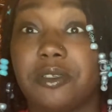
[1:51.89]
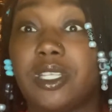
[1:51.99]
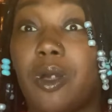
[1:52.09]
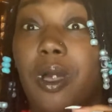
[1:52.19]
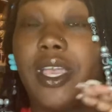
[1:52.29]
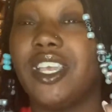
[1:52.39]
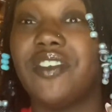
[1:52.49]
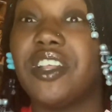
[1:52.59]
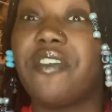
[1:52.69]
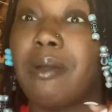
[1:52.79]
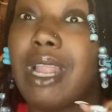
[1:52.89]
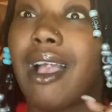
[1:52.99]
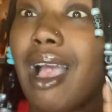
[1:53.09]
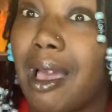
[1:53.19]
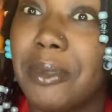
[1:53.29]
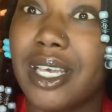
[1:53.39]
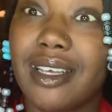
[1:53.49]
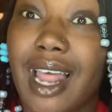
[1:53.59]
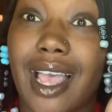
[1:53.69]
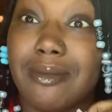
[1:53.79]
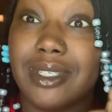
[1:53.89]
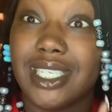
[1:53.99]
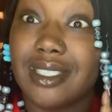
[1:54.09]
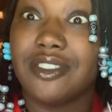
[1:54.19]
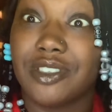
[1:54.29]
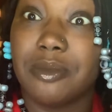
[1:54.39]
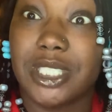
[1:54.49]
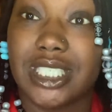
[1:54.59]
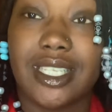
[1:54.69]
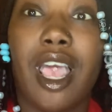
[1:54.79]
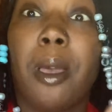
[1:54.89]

So even if I'm not commenting, I am listening from the bushes.